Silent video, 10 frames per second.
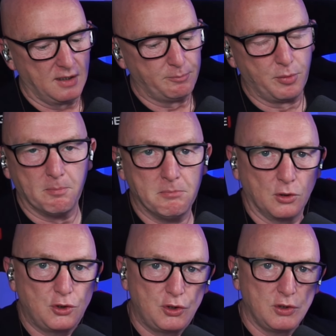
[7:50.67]
but
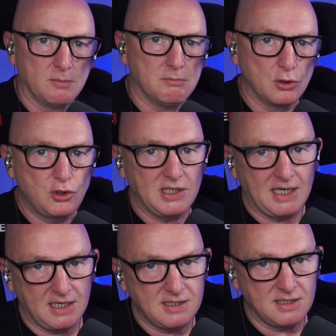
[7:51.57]
much, much
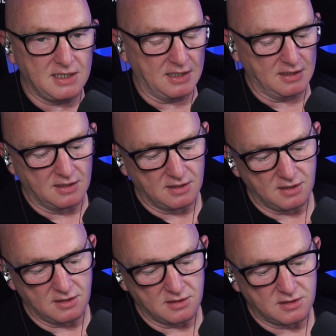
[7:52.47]
easier
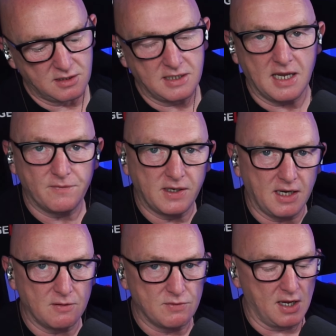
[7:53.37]
to
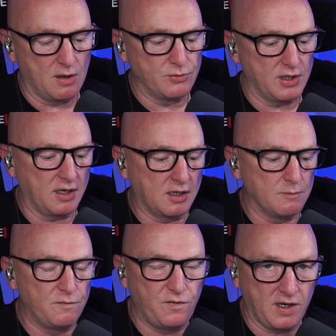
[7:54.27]
navigate around and
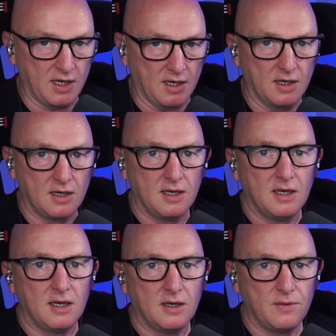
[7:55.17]
configure
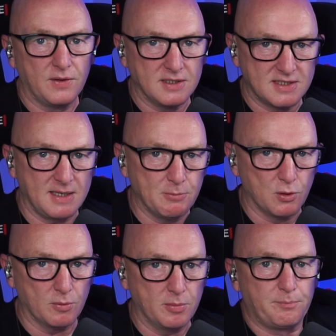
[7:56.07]
than
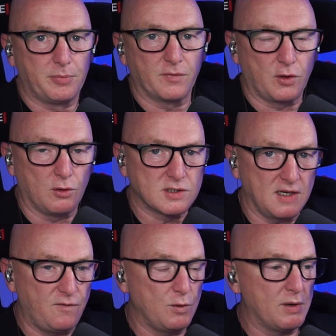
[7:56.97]
SimHub. But of course,
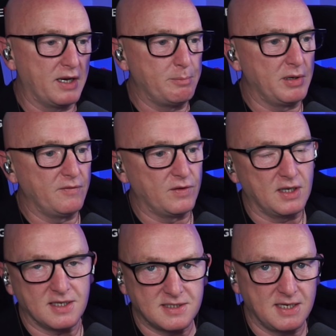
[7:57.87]
if you are a bit of a
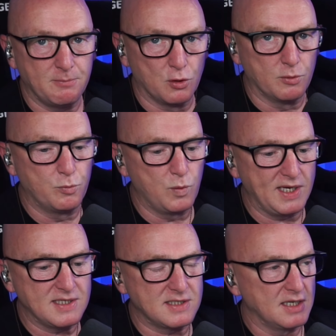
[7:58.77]
SimHub
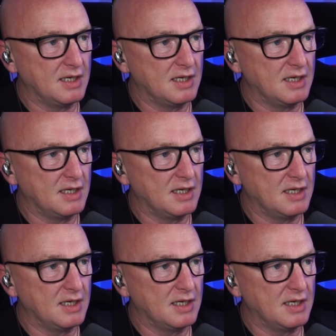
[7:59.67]
whiz,